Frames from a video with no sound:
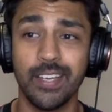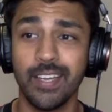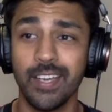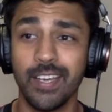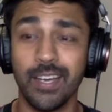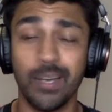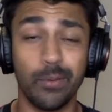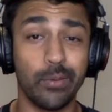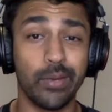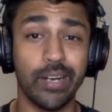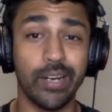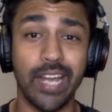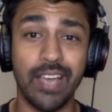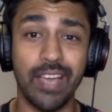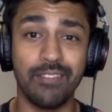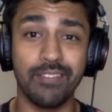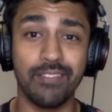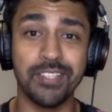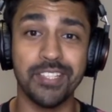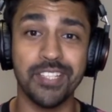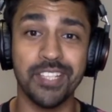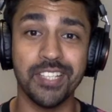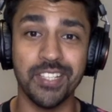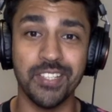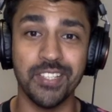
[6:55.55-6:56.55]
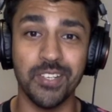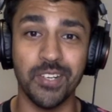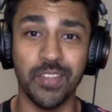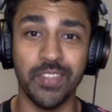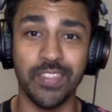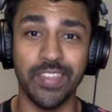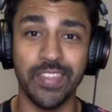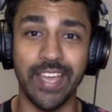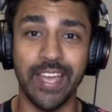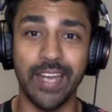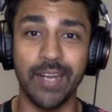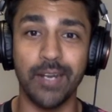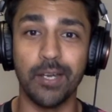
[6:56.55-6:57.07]
We're going to have a discussion on
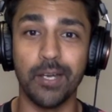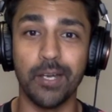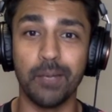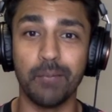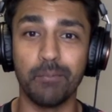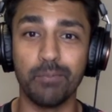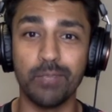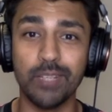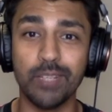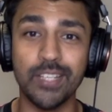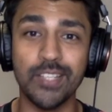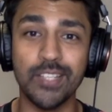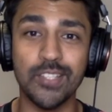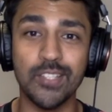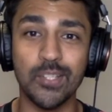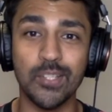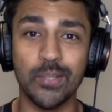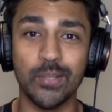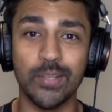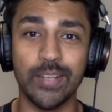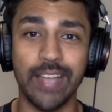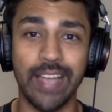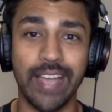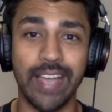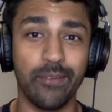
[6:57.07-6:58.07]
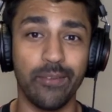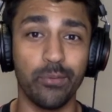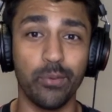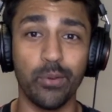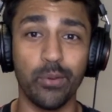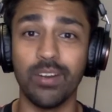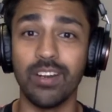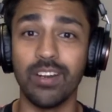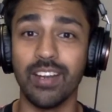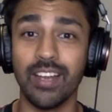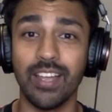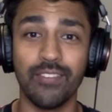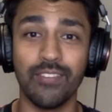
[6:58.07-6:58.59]
that pretty soon, and we
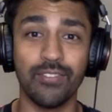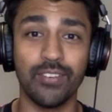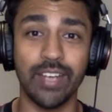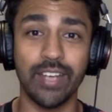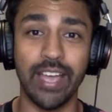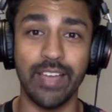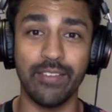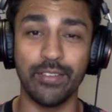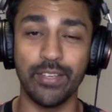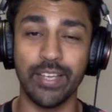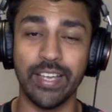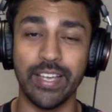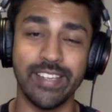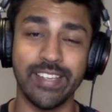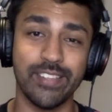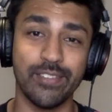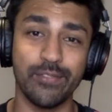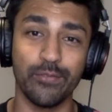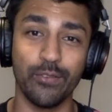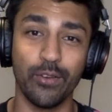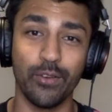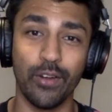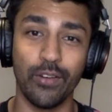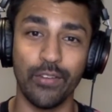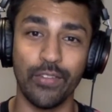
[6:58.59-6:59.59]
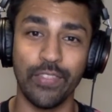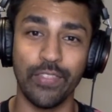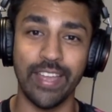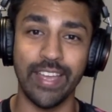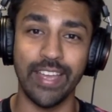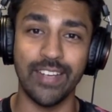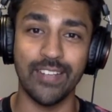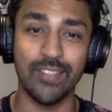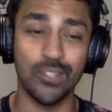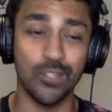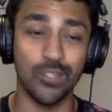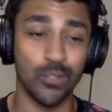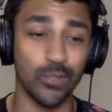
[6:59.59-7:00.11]
would love to have you guys involved on
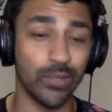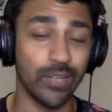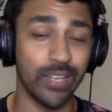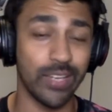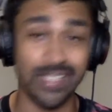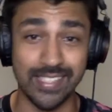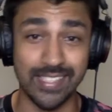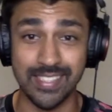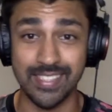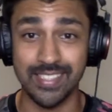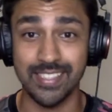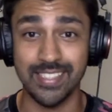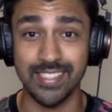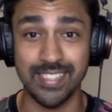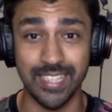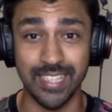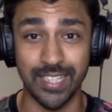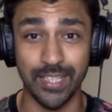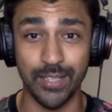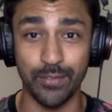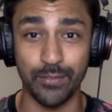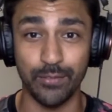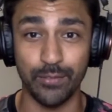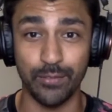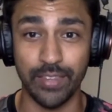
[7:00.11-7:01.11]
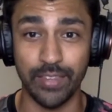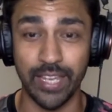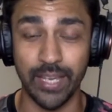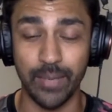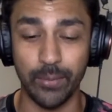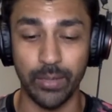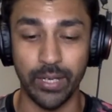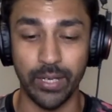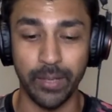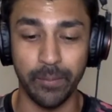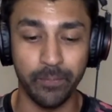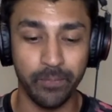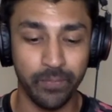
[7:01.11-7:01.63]
that. So yes, stay tuned for that
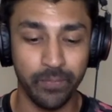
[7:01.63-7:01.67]
one.